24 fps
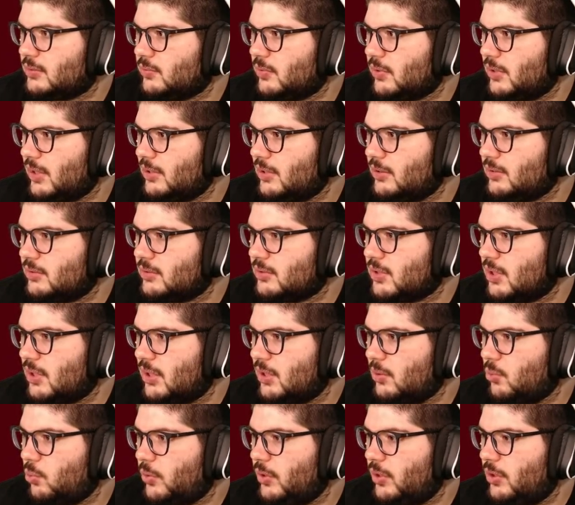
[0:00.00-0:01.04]
Well, that's
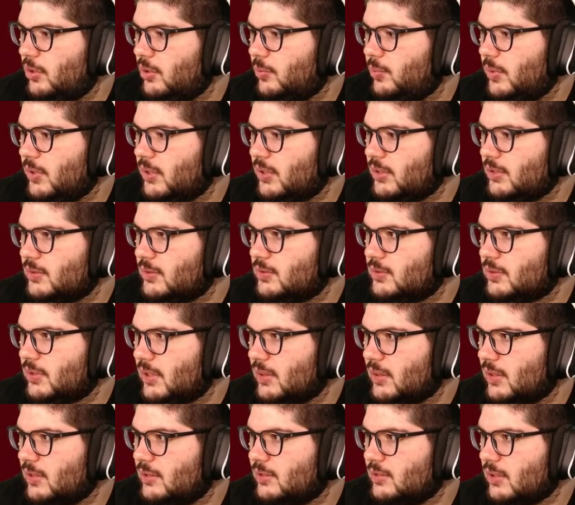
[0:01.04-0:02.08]
kind of weird because I
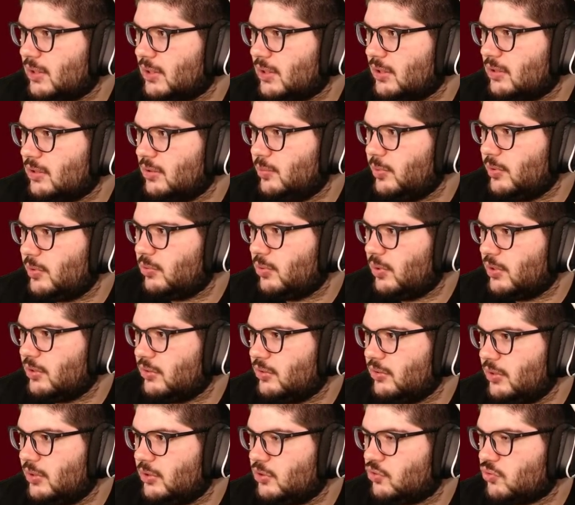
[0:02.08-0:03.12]
think Dier could be quite
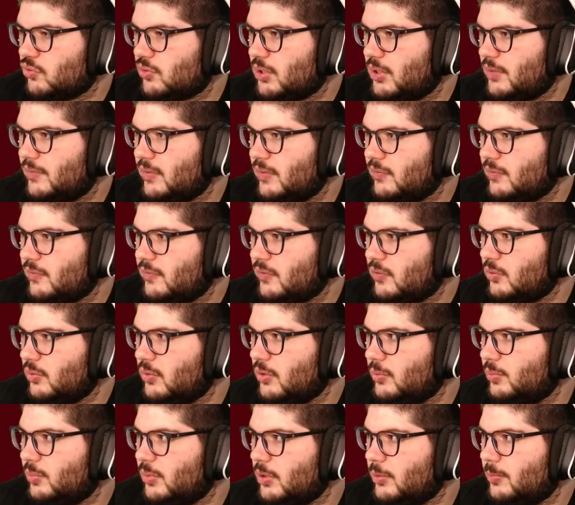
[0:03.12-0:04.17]
good at driving
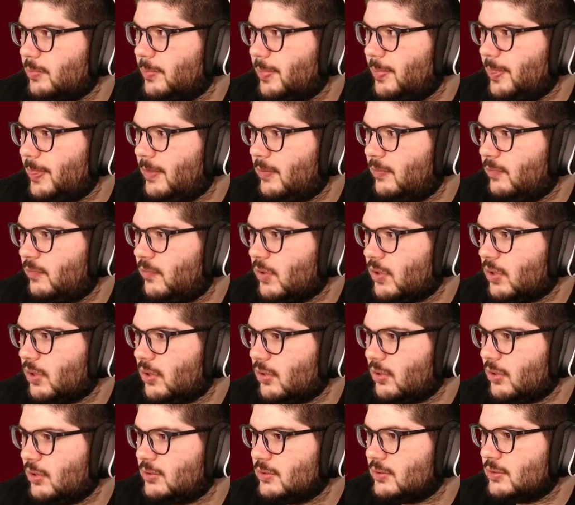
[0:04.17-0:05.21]
forward, but
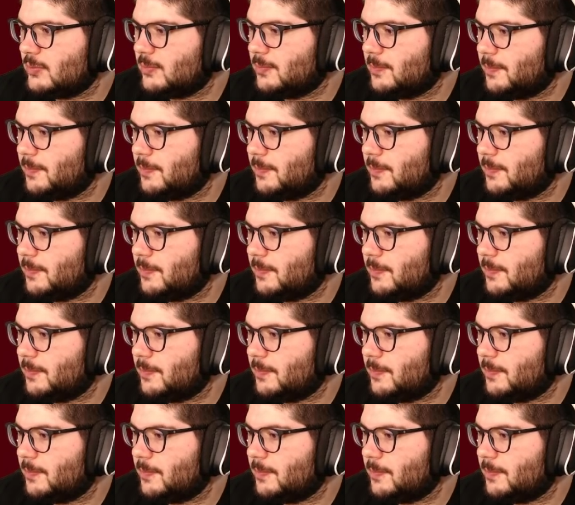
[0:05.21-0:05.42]
regardless.